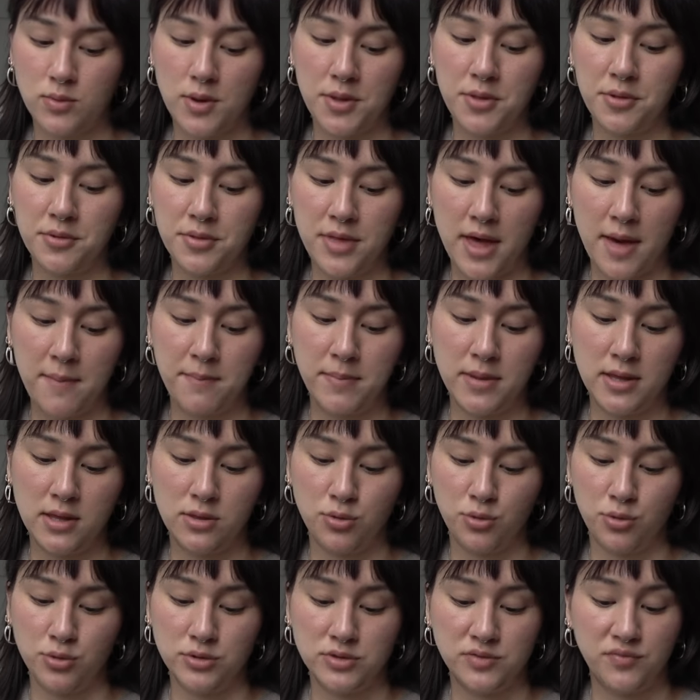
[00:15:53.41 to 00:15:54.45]
whether that be
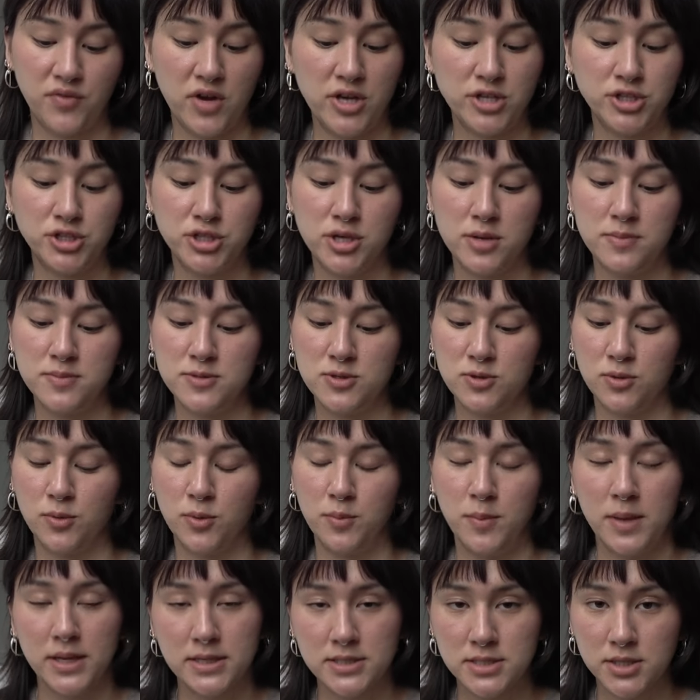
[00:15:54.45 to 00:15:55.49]
through his friendships or
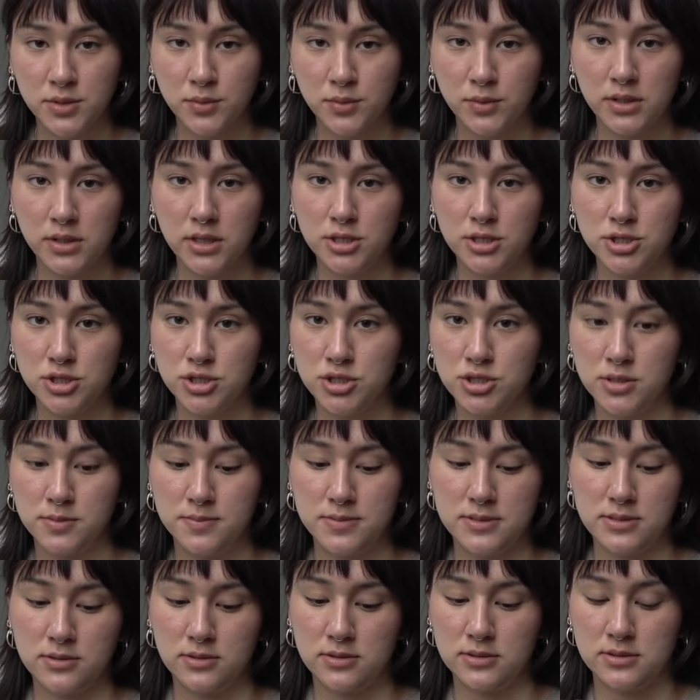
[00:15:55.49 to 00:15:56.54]
romantic
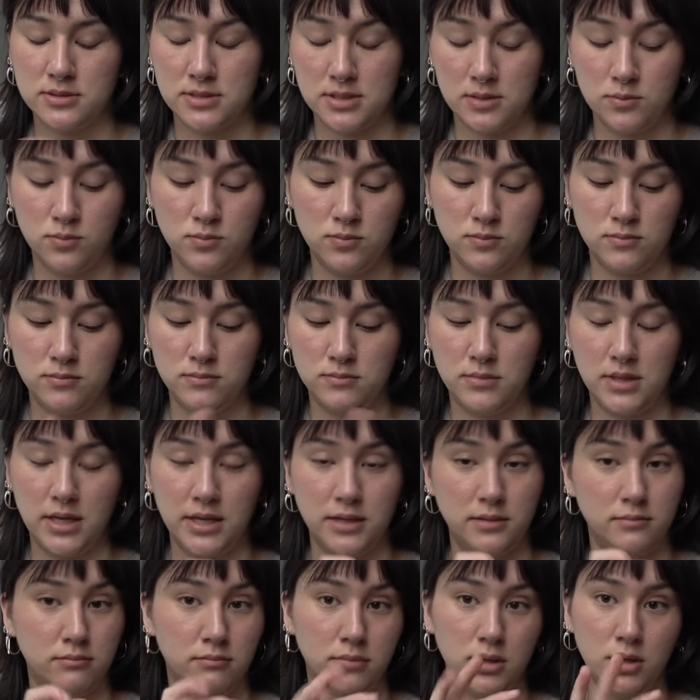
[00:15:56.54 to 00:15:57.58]
relationships or some
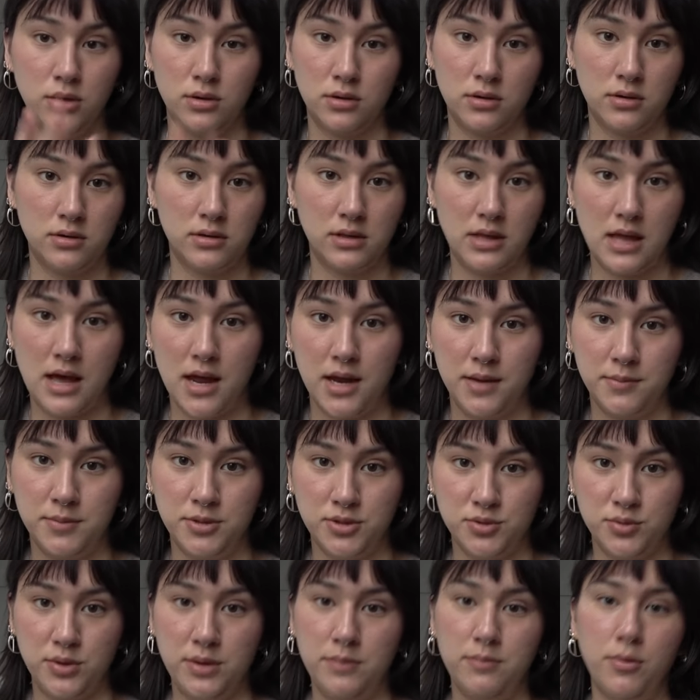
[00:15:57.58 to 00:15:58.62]
like blurred line
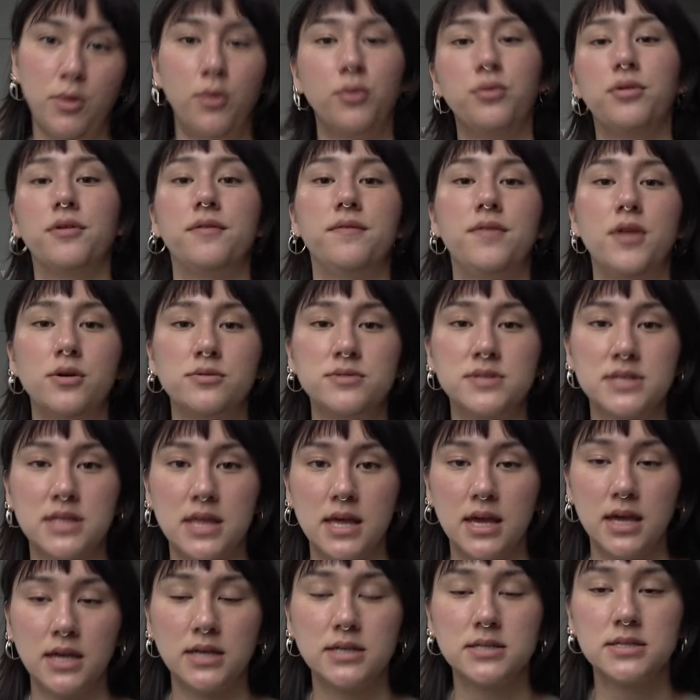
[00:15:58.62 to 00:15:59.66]
between both of those
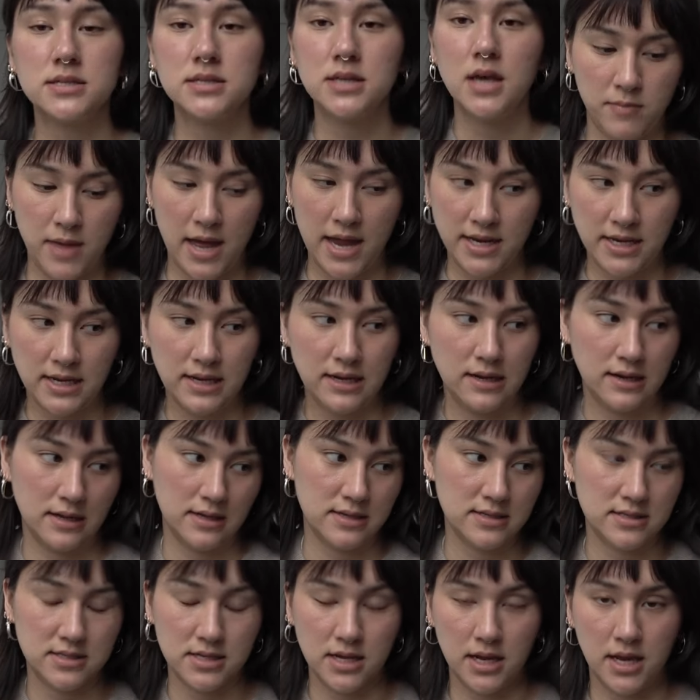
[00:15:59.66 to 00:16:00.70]
things. Eddie
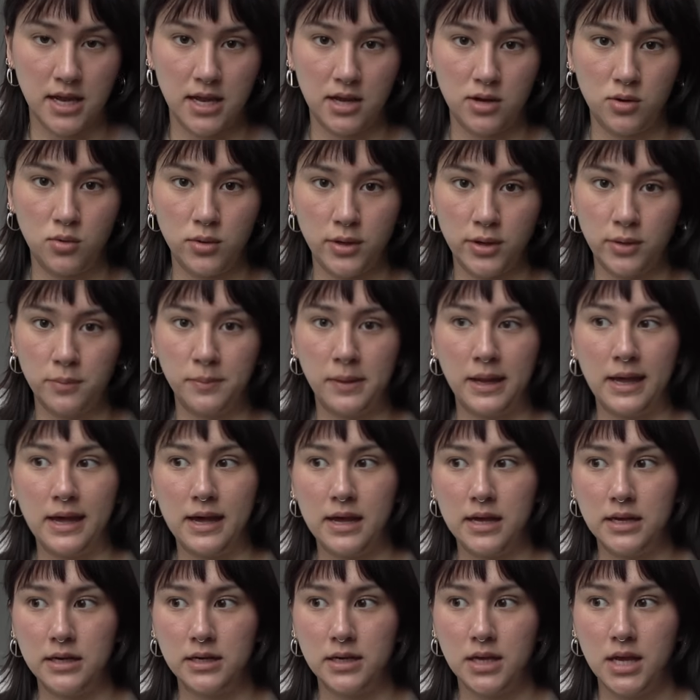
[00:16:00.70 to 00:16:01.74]
is a queer
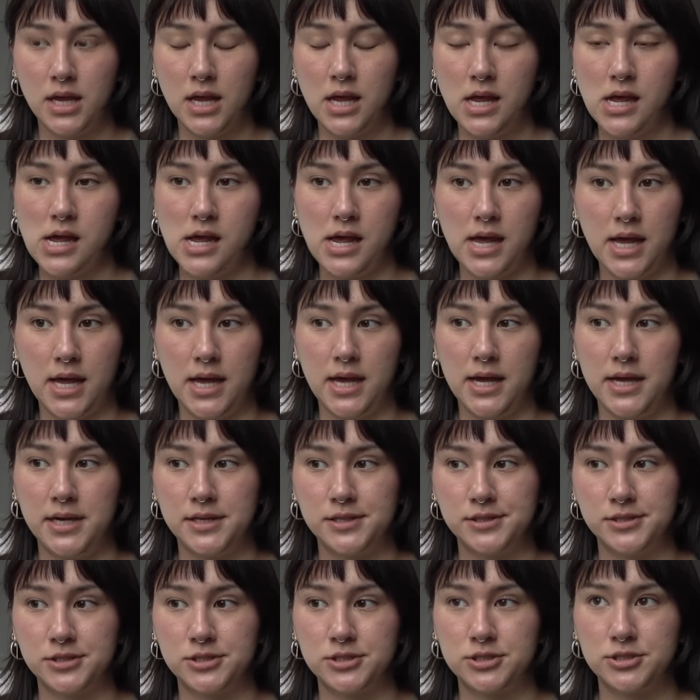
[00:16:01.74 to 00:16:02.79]
man
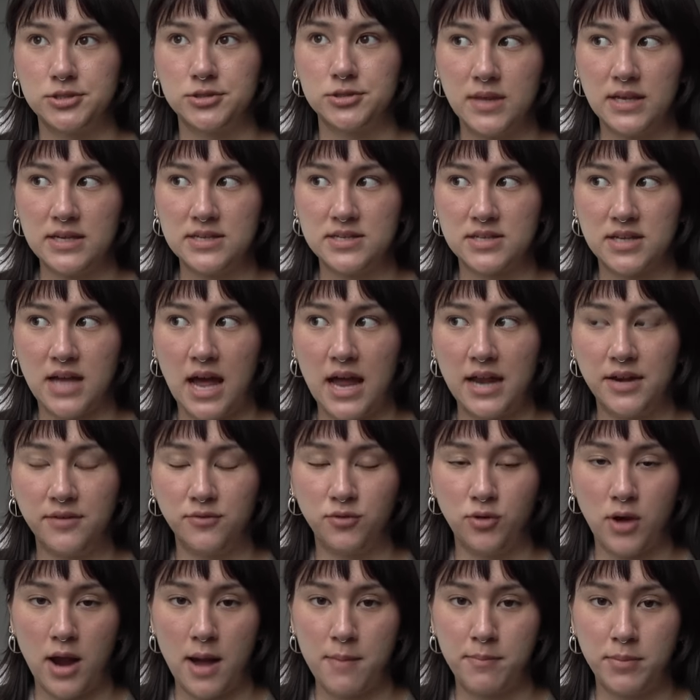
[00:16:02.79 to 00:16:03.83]
and is kind of
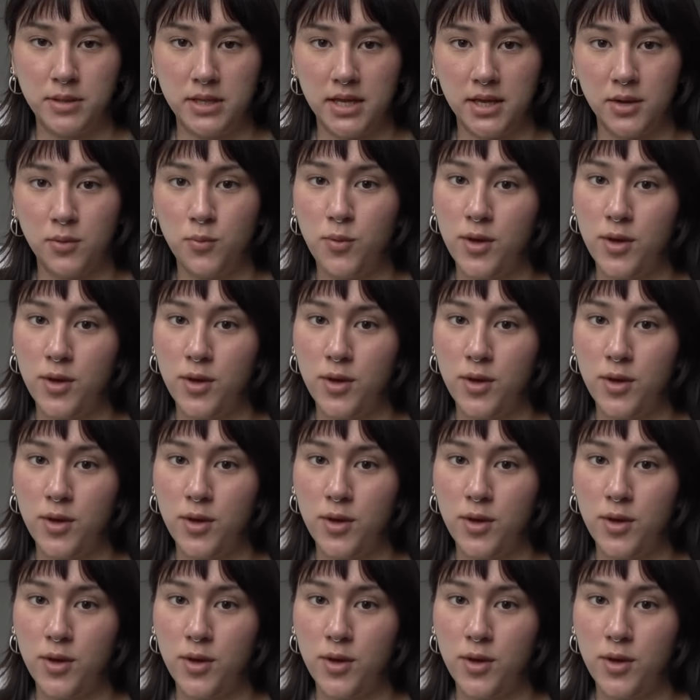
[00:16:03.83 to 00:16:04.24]
grappling